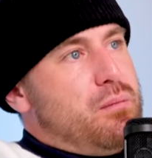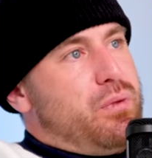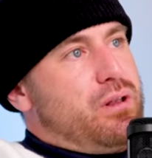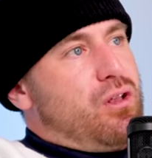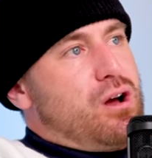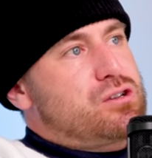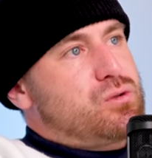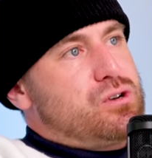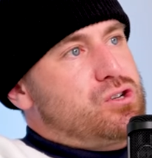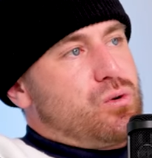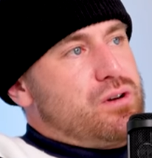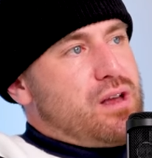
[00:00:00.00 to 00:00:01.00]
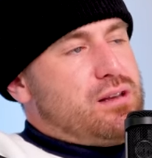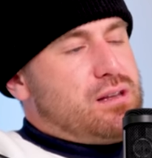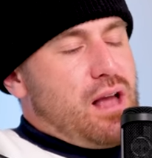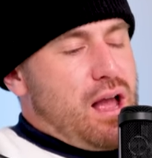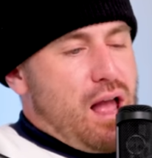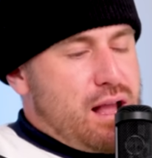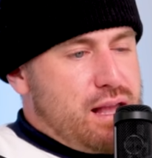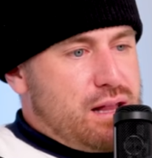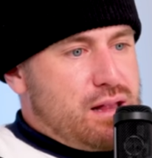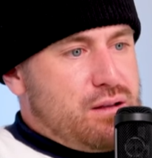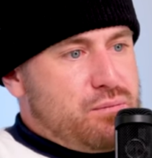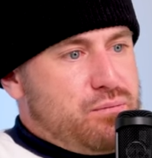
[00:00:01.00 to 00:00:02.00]
But long story short is, I I,
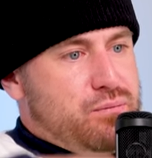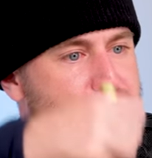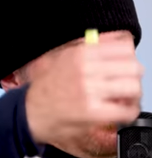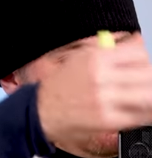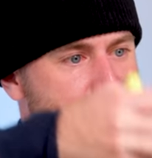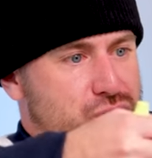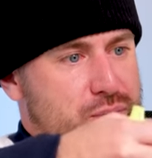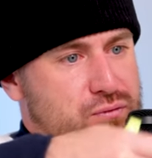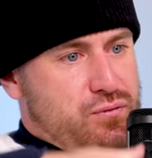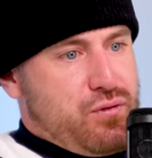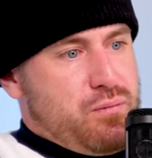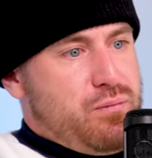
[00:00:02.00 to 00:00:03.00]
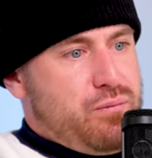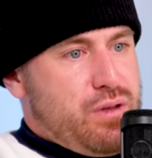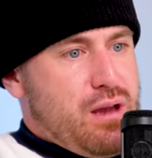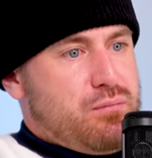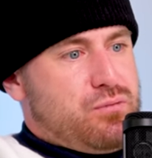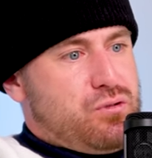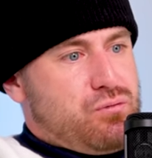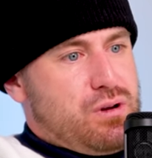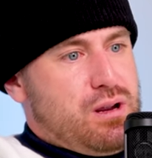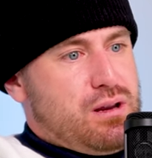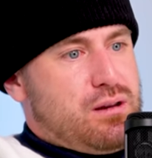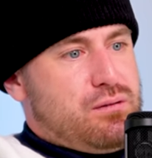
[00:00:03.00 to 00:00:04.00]
get the the script from them to
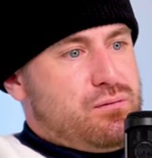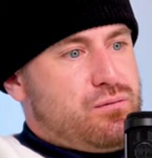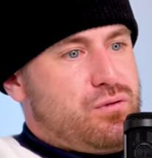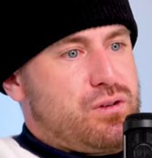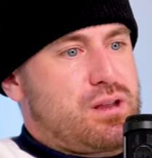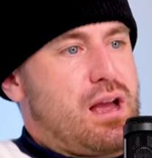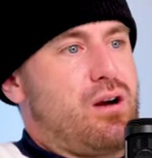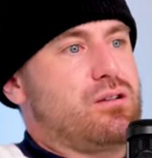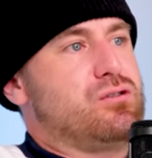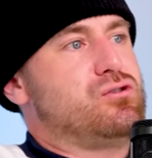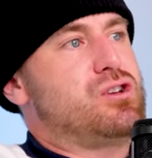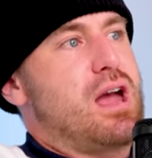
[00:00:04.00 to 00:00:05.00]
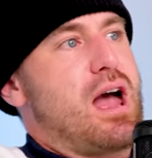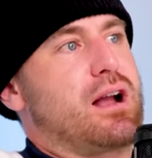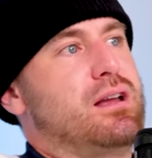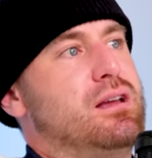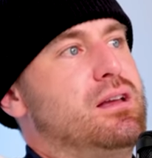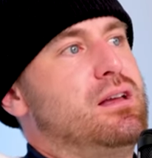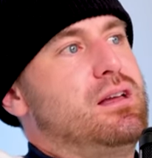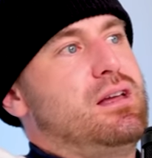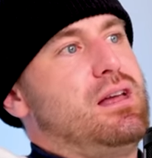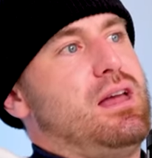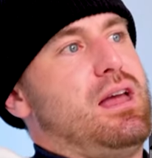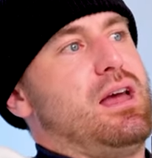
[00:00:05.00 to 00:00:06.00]
read for the character Jack,
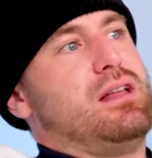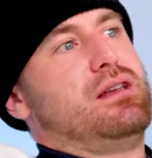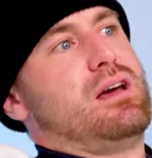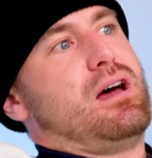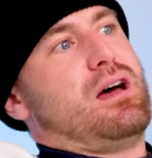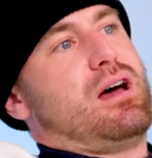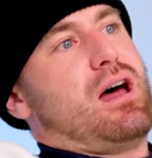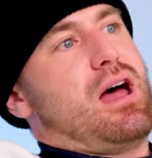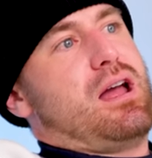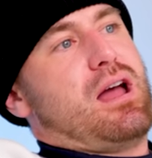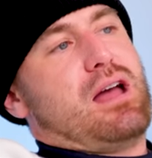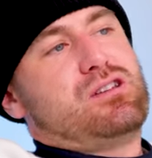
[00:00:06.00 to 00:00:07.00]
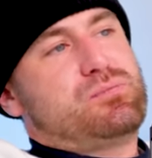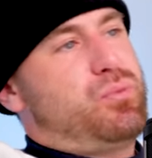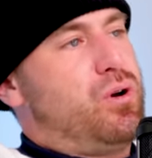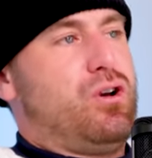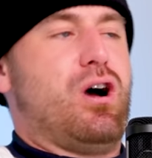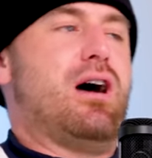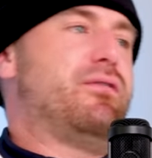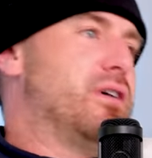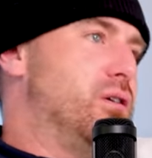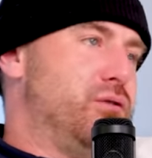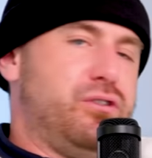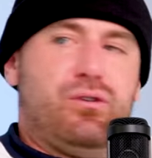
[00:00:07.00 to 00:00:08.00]
and uh, I I just put it off.
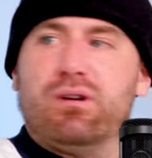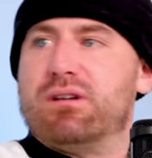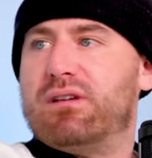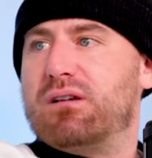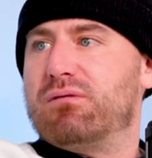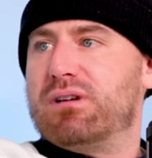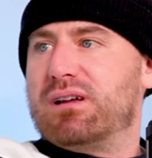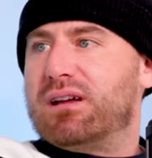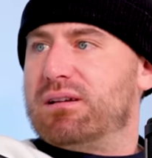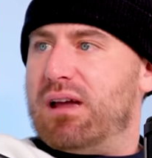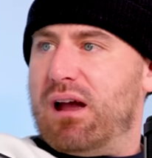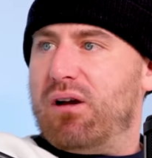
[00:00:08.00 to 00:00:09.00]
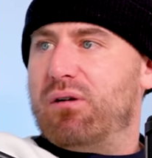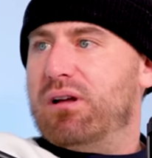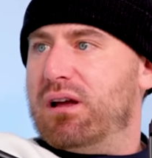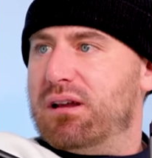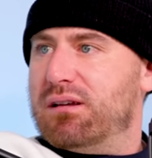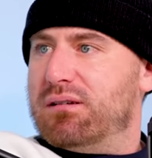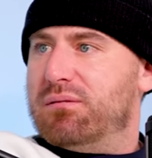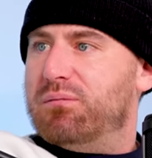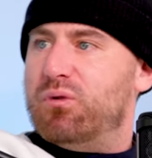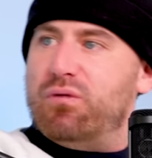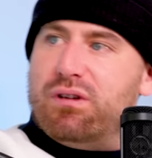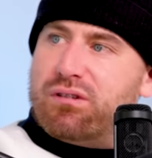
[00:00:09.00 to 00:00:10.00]
I don't do it because I didn't really care. I didn't,
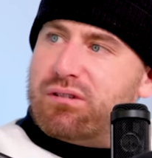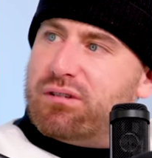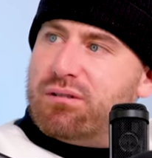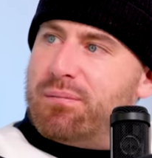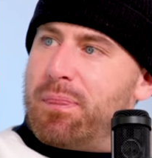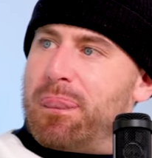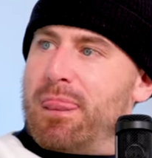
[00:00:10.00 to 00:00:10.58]
movies.